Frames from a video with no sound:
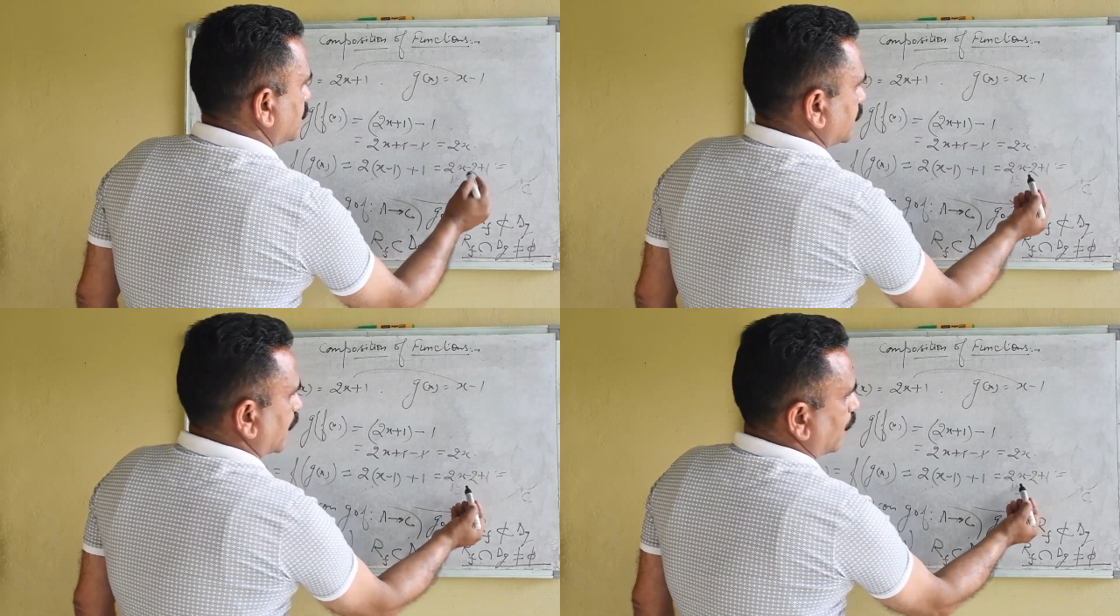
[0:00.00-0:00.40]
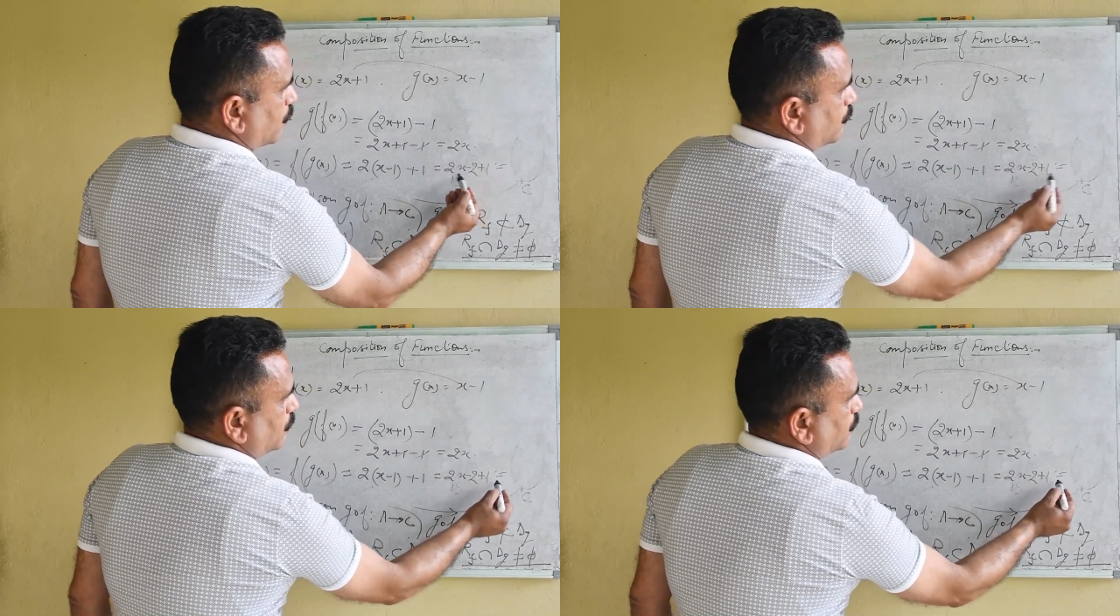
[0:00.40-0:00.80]

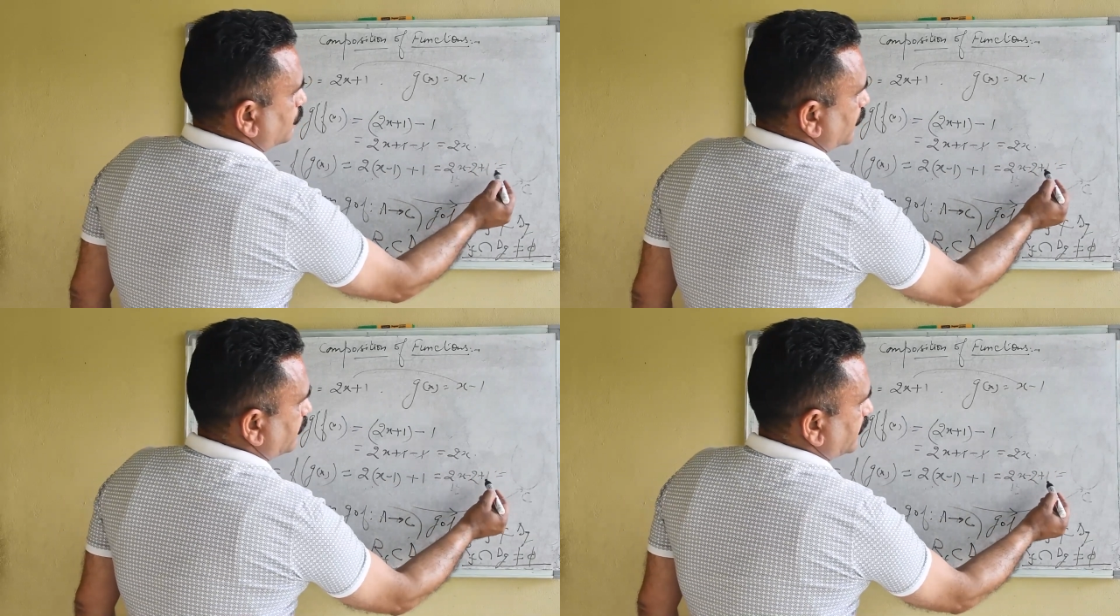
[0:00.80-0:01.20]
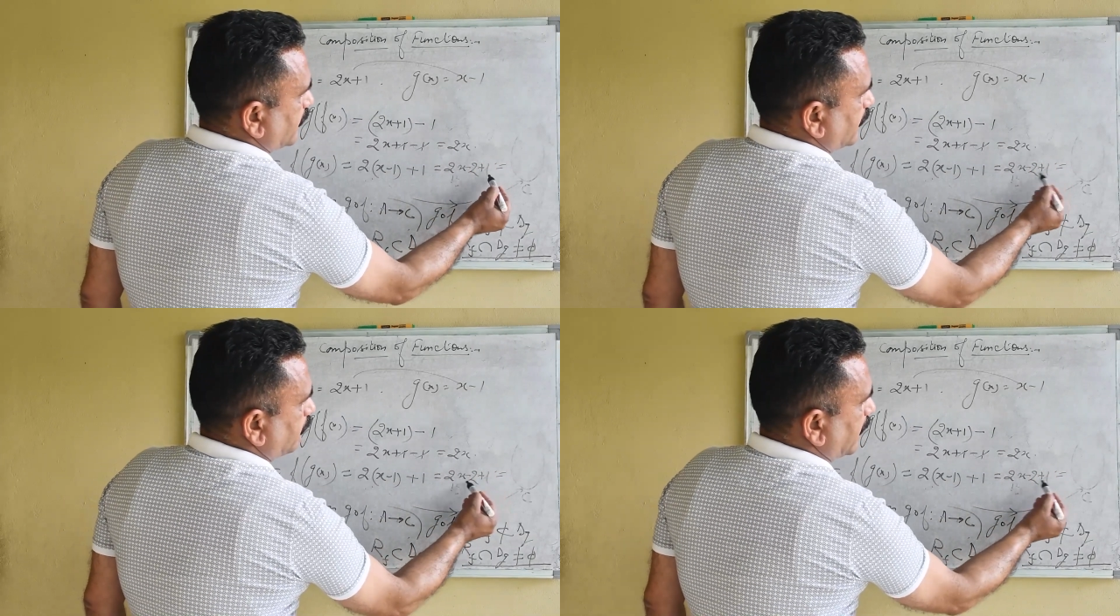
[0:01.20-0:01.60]
Now when we will
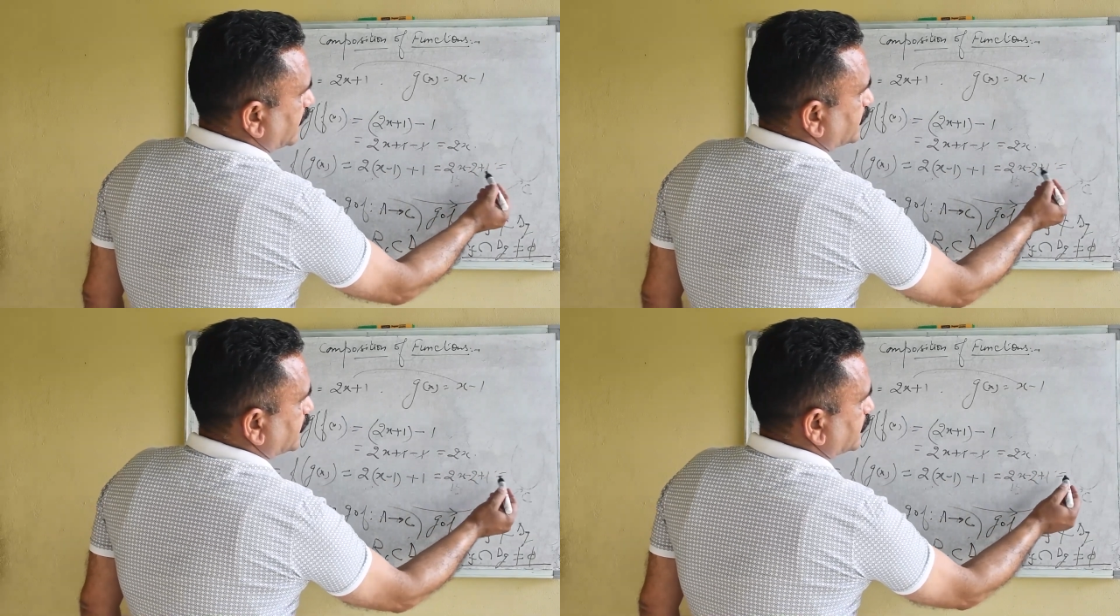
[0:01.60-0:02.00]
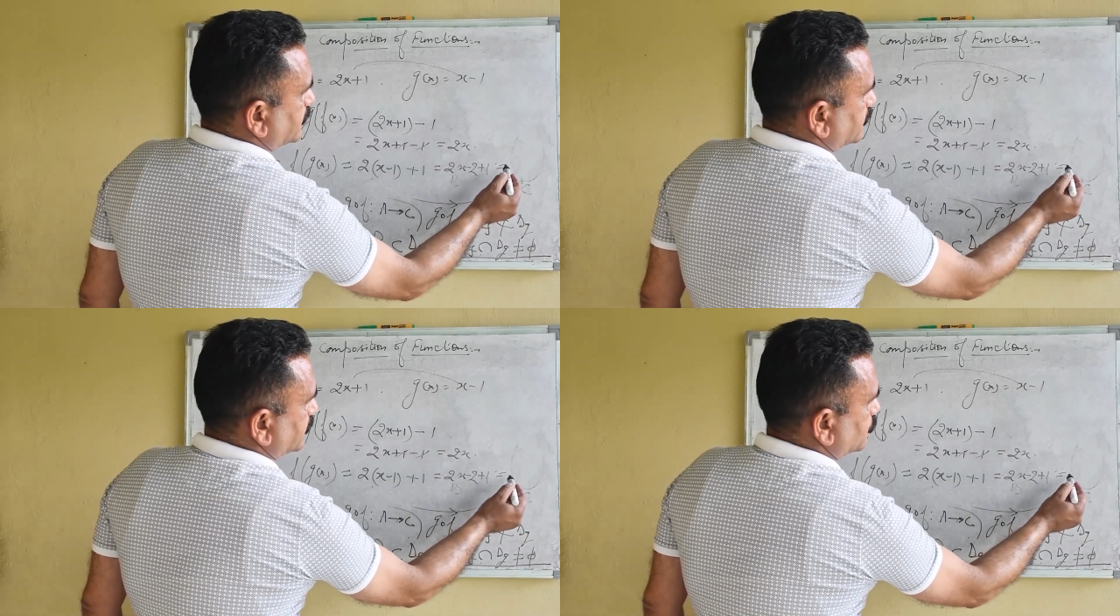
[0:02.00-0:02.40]
combine
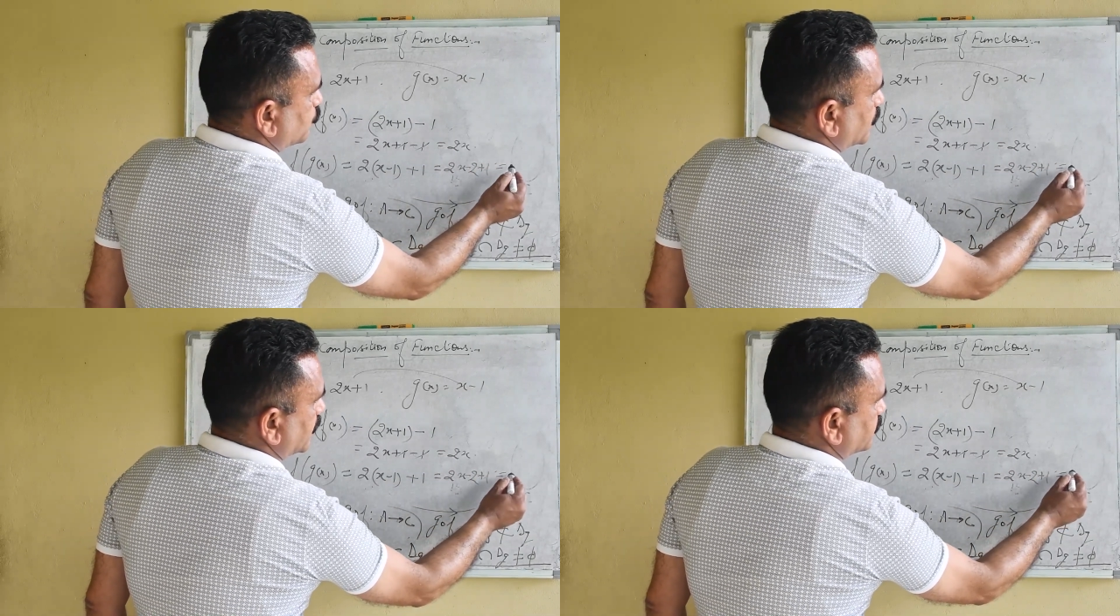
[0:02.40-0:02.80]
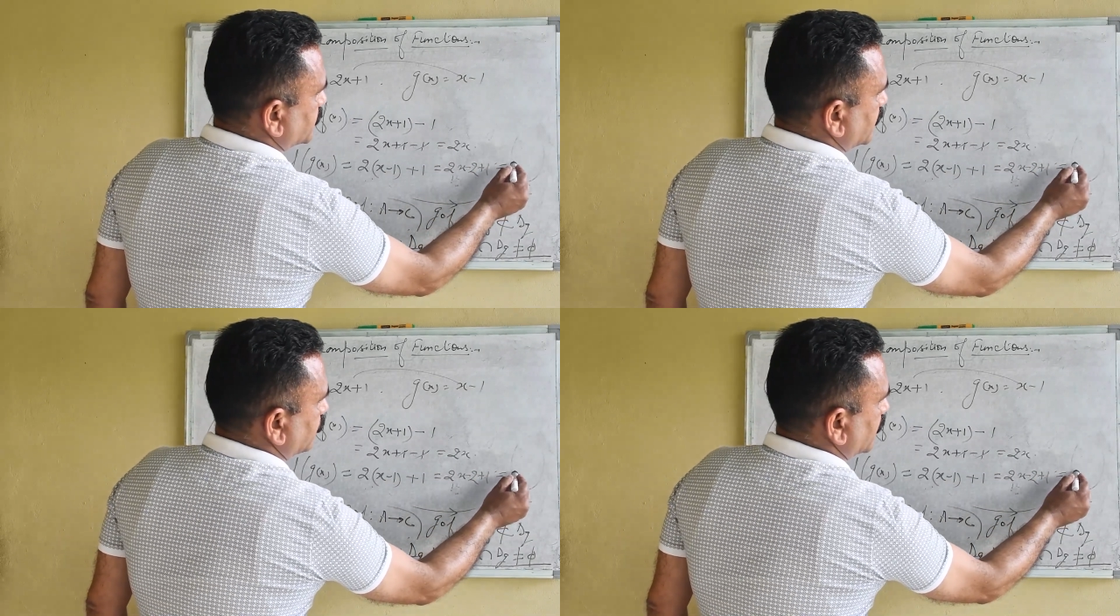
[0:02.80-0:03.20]
these two terms,
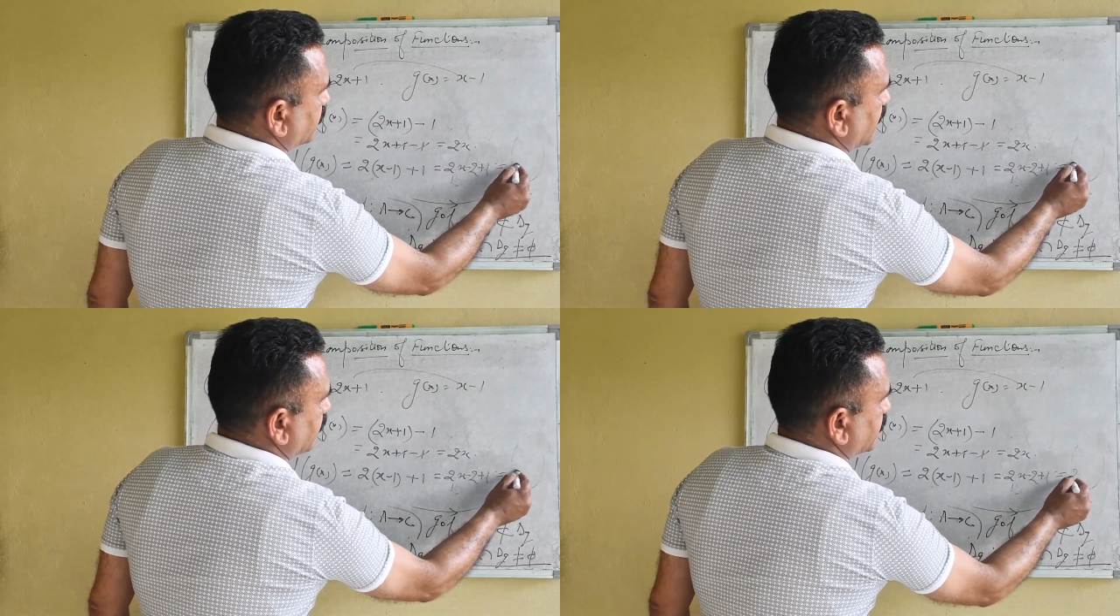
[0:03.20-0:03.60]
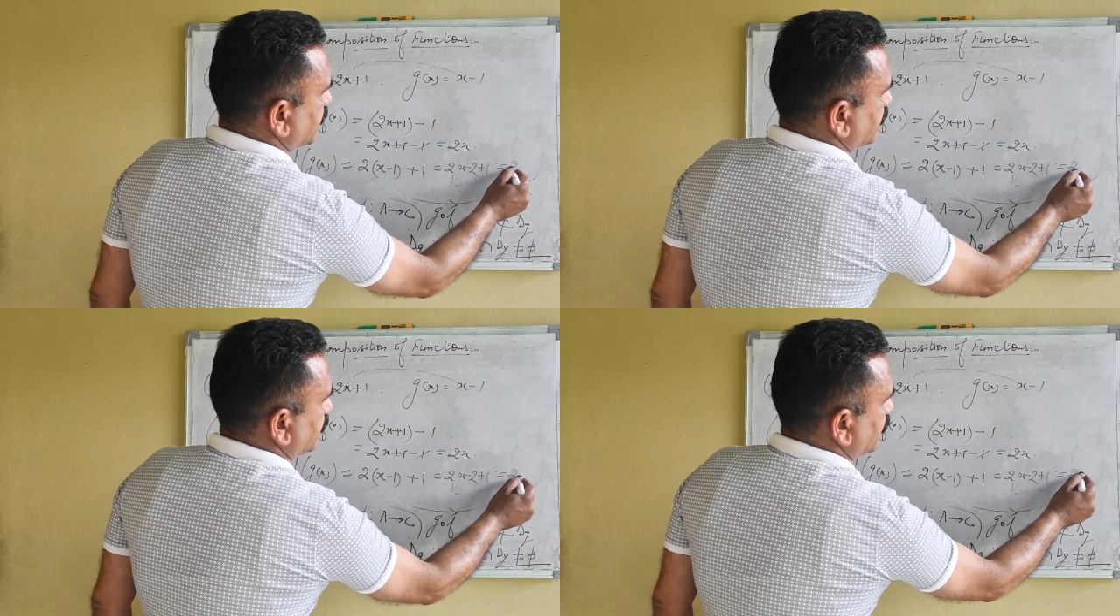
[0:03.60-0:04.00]
then what will happen?